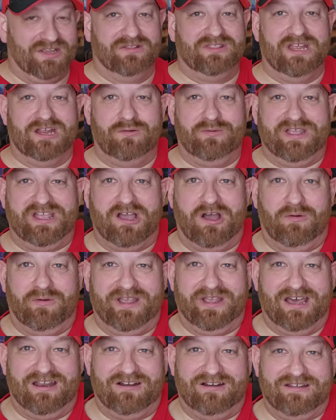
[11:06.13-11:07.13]
So there we go.
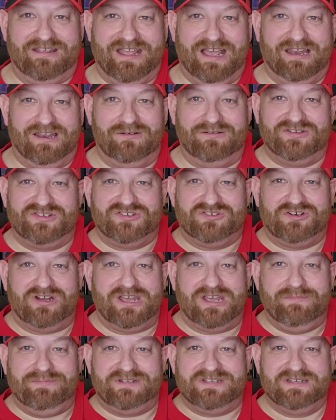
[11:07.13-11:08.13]
We got our yellow
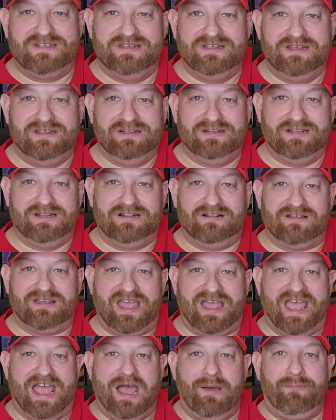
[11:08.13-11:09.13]
striped little
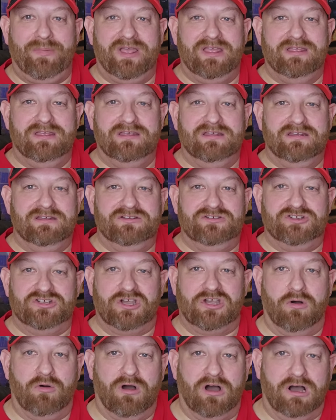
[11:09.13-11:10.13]
cap to
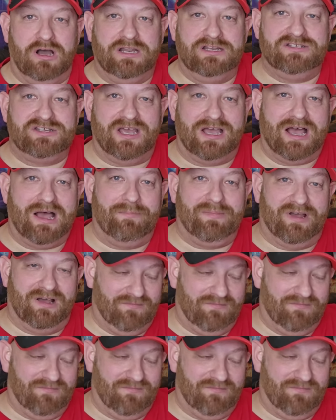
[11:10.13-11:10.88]
go on top